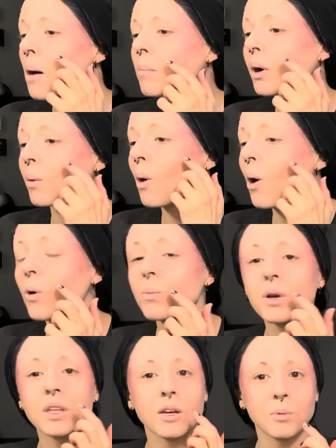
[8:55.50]
But I'm
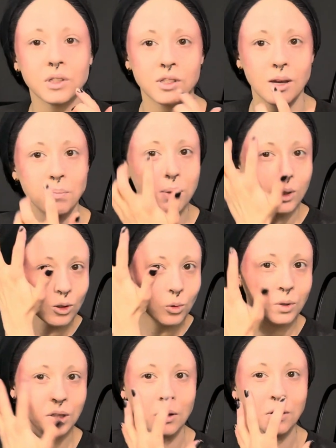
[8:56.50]
hoping that once I build
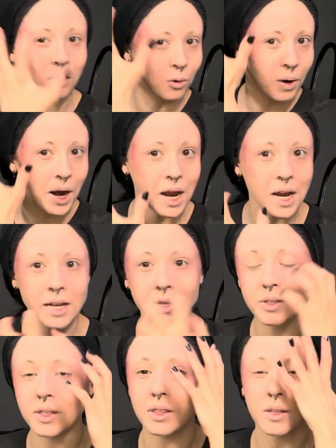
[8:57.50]
with all the
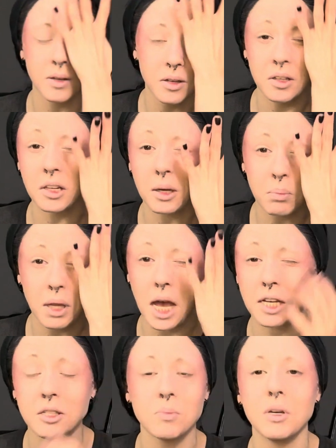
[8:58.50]
grays and the like
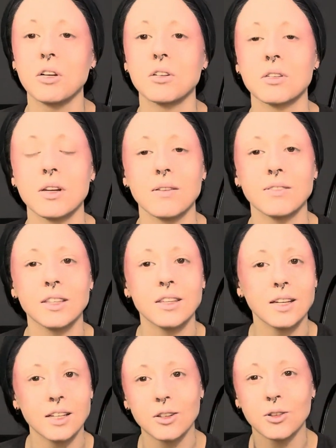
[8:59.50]
black smears and
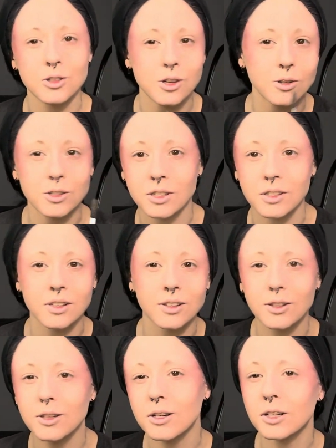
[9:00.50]
everything, it'll start to
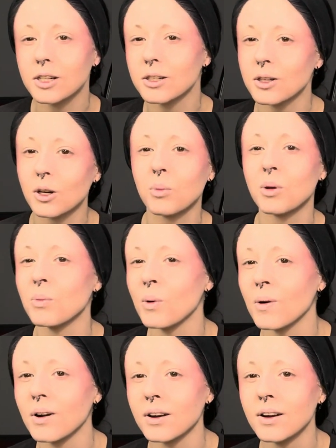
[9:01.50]
look a little bit
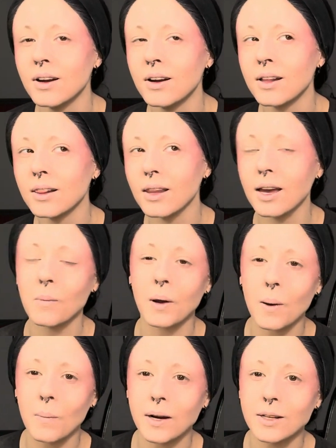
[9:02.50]
more like what
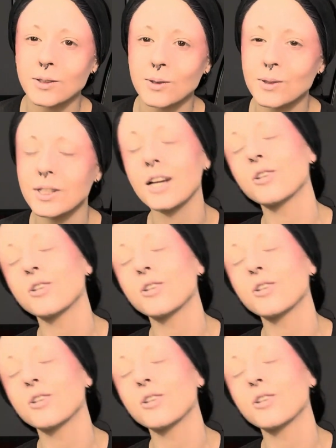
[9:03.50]
I want it to. You